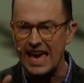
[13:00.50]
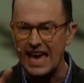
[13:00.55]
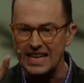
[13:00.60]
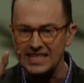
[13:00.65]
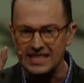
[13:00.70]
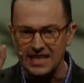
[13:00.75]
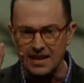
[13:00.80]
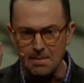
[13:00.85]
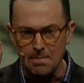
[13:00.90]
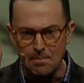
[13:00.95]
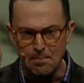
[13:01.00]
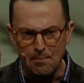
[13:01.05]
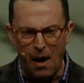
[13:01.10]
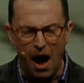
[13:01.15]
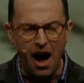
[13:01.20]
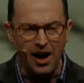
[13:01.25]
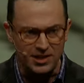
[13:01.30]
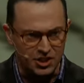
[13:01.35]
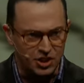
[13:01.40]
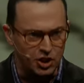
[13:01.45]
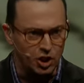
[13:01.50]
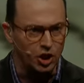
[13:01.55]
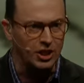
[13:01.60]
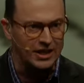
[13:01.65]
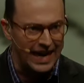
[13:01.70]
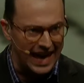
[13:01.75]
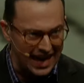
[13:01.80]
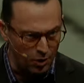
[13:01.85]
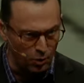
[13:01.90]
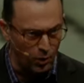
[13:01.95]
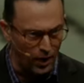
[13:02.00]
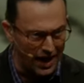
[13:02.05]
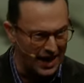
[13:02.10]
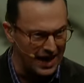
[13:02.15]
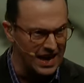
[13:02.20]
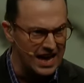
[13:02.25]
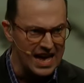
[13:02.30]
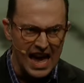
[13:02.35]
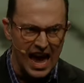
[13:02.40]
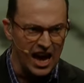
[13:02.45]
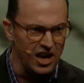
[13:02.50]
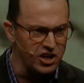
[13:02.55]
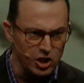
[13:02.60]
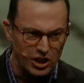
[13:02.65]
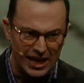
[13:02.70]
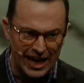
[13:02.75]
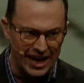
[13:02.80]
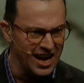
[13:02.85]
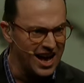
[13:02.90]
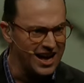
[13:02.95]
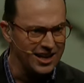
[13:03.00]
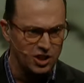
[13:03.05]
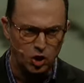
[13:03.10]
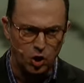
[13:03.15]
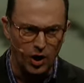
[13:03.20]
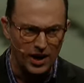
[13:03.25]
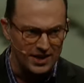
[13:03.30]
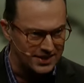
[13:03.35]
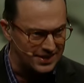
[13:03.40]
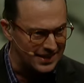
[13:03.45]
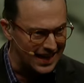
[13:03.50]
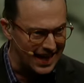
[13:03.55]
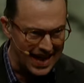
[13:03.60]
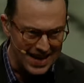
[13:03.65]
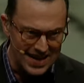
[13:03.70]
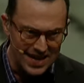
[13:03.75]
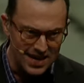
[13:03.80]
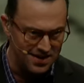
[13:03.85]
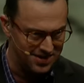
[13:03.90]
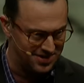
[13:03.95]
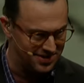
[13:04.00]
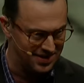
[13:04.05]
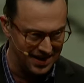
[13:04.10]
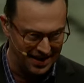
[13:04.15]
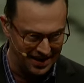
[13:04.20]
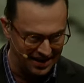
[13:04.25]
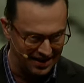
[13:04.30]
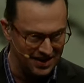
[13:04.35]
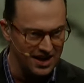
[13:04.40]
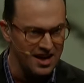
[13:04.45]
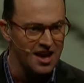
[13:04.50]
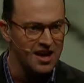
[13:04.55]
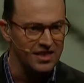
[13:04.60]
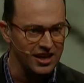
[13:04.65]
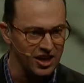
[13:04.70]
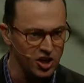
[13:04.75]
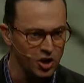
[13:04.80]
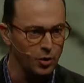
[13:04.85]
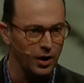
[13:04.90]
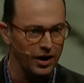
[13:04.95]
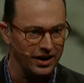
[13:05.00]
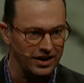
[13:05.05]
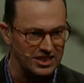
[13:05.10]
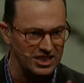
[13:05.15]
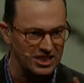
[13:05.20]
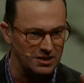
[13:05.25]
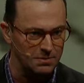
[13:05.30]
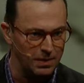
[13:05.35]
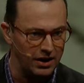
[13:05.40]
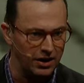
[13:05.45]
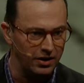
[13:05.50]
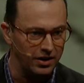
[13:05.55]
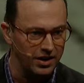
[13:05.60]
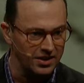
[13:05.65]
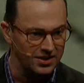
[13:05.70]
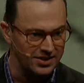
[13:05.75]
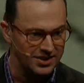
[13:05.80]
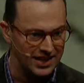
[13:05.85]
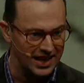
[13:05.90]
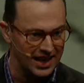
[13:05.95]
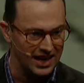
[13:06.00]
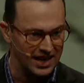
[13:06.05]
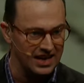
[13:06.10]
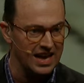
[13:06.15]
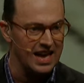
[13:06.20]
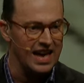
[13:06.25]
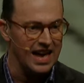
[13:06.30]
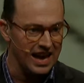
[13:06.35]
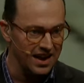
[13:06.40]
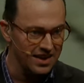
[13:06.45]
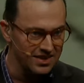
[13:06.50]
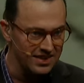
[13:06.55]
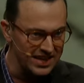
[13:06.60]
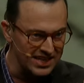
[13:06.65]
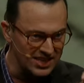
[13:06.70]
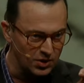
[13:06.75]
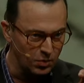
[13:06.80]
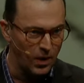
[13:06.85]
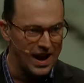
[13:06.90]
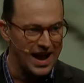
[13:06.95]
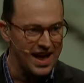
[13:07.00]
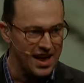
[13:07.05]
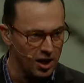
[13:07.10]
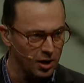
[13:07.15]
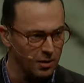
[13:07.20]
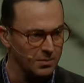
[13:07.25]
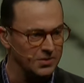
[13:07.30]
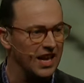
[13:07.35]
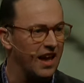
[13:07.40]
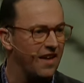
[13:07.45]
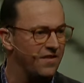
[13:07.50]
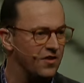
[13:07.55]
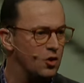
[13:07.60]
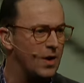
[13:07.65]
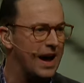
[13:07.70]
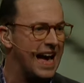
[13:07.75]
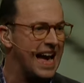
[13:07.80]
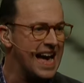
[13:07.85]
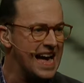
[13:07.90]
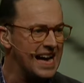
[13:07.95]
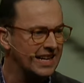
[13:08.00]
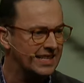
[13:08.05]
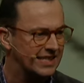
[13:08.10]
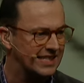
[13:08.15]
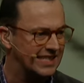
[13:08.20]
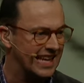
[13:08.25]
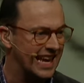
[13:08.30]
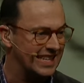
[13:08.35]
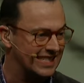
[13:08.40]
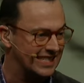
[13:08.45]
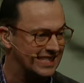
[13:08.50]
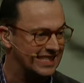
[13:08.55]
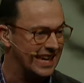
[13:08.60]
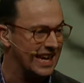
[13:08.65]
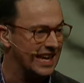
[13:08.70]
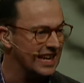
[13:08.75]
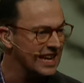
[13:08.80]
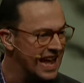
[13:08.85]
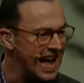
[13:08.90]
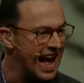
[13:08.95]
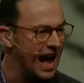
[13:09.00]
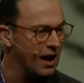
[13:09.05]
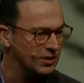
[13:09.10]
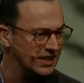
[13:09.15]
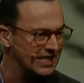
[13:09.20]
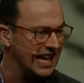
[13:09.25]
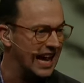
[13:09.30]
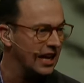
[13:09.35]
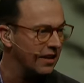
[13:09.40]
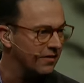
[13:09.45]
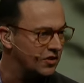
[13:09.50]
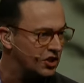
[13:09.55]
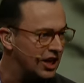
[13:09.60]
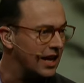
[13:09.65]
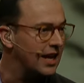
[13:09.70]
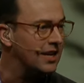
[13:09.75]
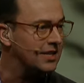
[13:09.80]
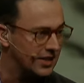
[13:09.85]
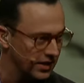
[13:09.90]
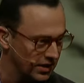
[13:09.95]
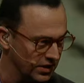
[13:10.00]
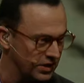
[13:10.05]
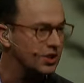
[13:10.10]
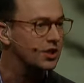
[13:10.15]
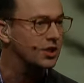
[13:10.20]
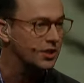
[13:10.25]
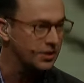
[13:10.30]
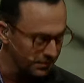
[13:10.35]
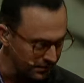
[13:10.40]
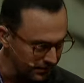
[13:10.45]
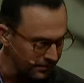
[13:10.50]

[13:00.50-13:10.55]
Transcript: is an imposter gateway, and you cannot trust anything that you are experiencing in these realms if you accessed it outside of Jesus.